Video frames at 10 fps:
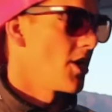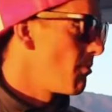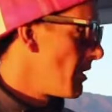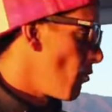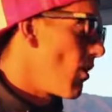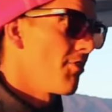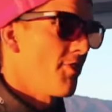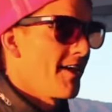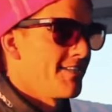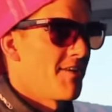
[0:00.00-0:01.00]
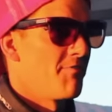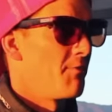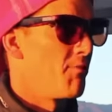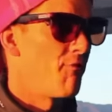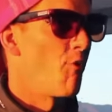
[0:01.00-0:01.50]
You know, but one thing is having
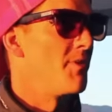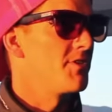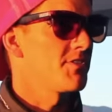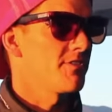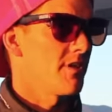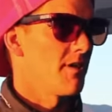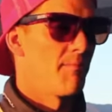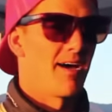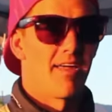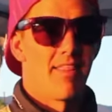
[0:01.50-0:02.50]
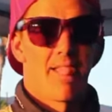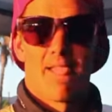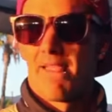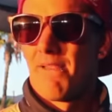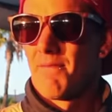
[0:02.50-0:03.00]
the performance, but
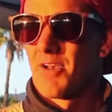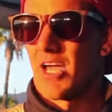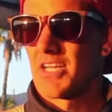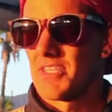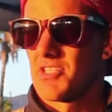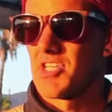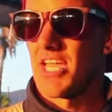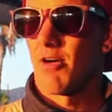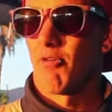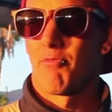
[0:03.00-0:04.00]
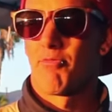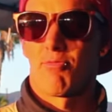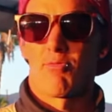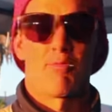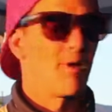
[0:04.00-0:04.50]
like this year
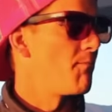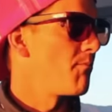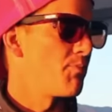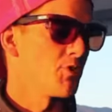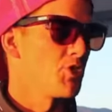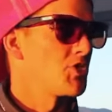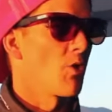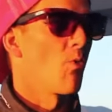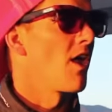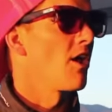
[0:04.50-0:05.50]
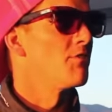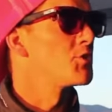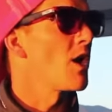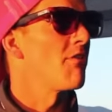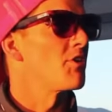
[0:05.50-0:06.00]
we've been producing well over
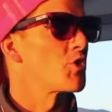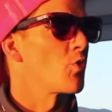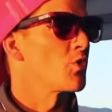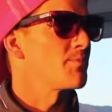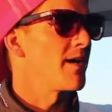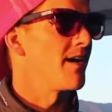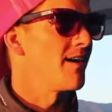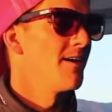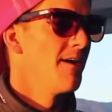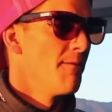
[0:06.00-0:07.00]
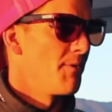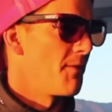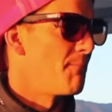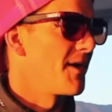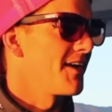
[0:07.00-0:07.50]
1200 horsepower. But
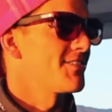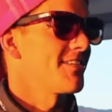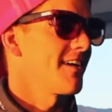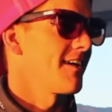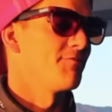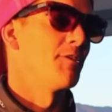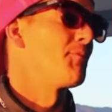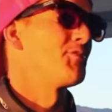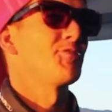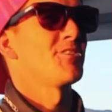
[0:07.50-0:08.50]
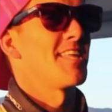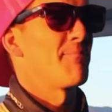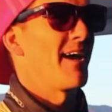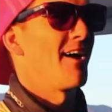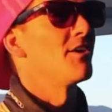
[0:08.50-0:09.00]
the biggest thing, if you're producing
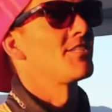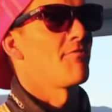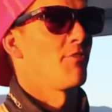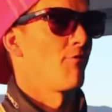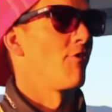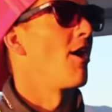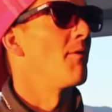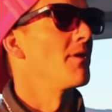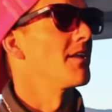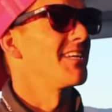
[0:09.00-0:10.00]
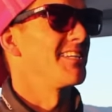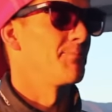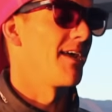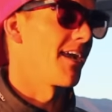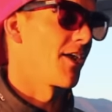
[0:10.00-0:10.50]
that power, is having the reliability
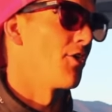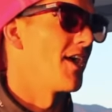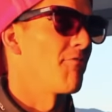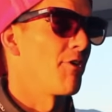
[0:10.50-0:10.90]
to be able to go